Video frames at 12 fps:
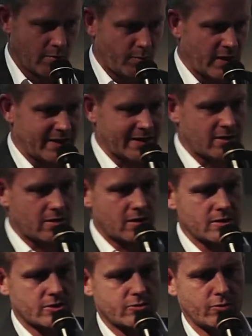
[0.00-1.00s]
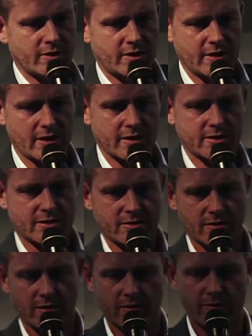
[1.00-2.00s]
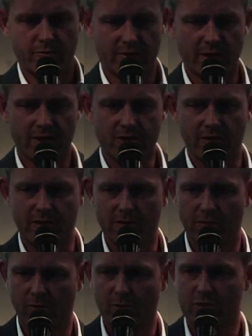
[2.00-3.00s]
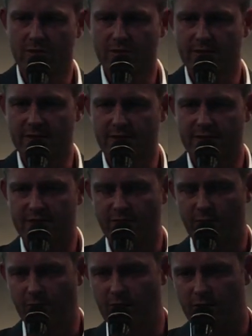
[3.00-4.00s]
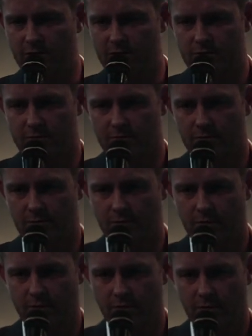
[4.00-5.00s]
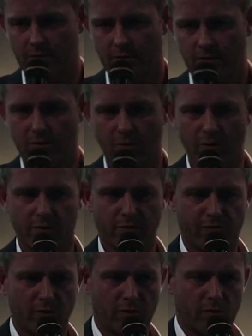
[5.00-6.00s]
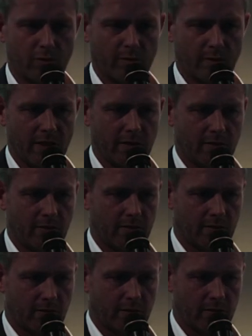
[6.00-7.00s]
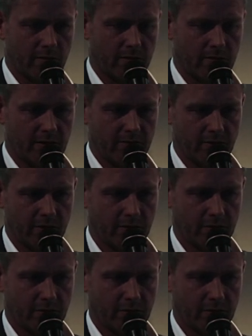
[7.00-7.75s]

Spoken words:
but the cost reduction is almost 67 millions going to fully automated delivery.